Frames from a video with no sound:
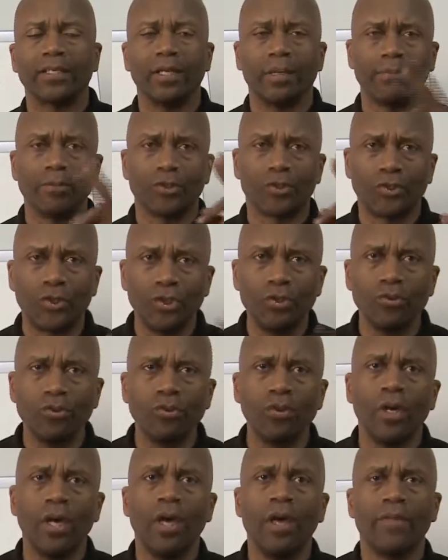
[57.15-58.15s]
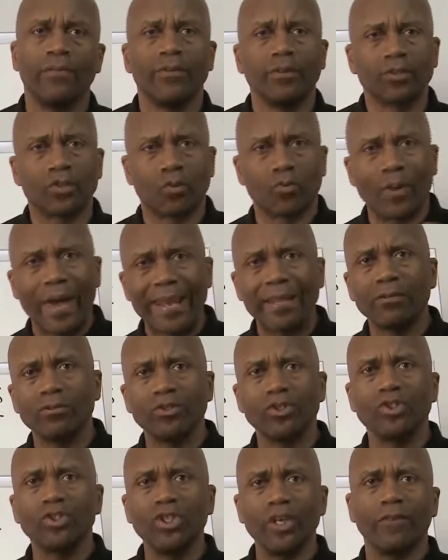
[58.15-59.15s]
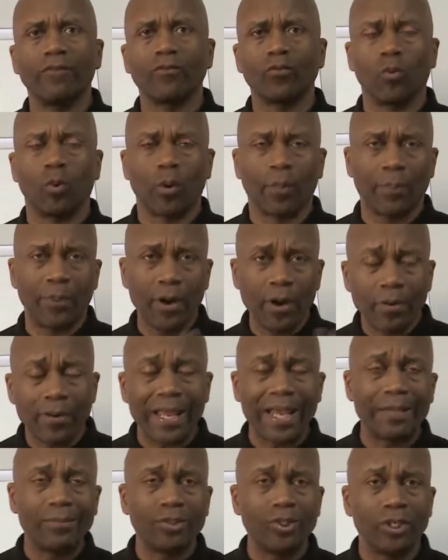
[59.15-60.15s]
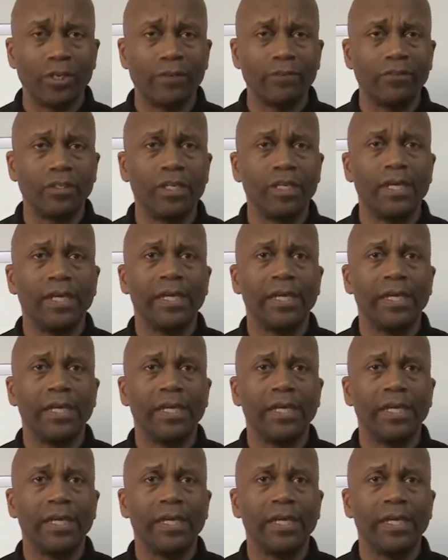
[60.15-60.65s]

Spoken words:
Number 2, there's a radical shift or paradigm shift